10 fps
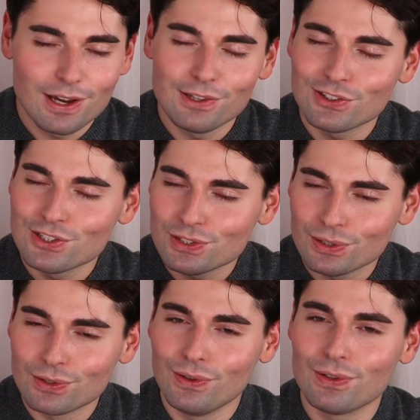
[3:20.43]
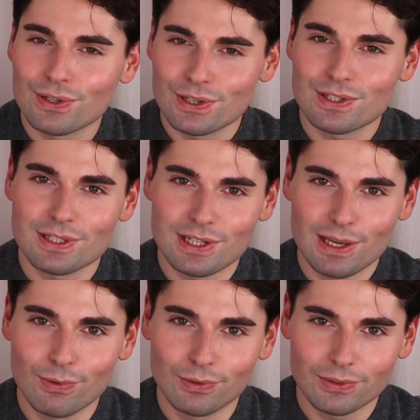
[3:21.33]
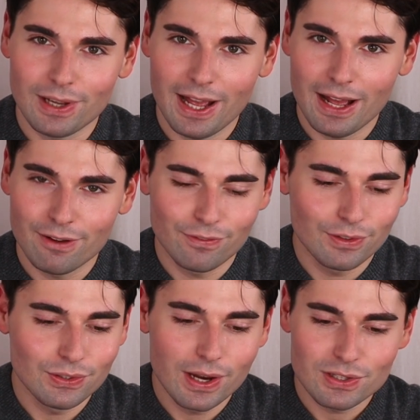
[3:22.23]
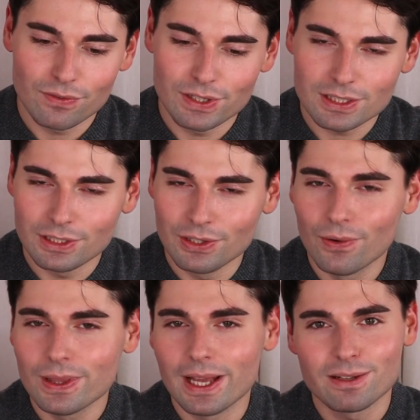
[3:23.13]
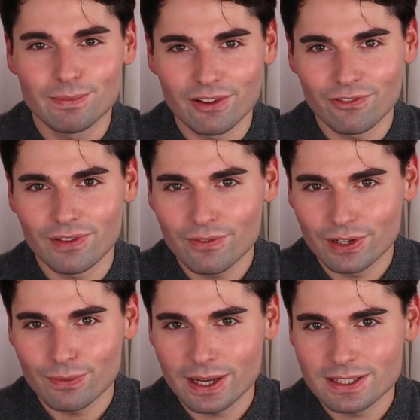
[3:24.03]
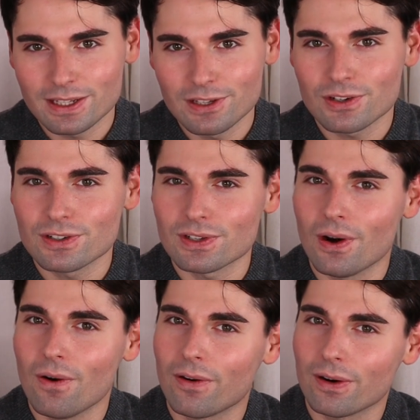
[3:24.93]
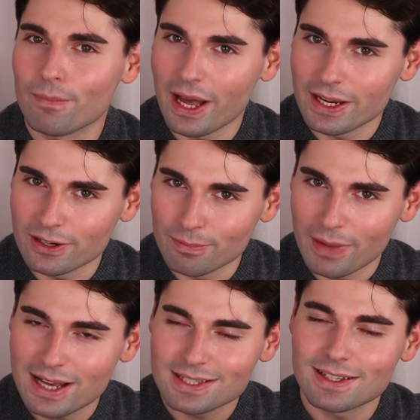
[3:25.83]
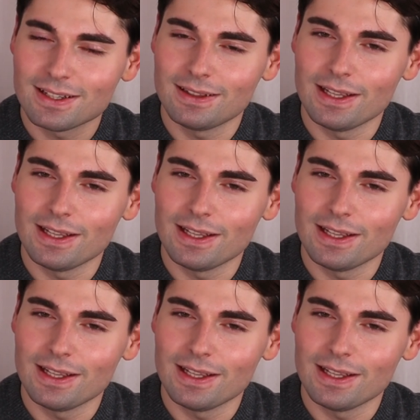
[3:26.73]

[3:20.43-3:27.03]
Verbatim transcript: they're just a good staple to have you guys obviously know that my favorite white sneakers are by hermes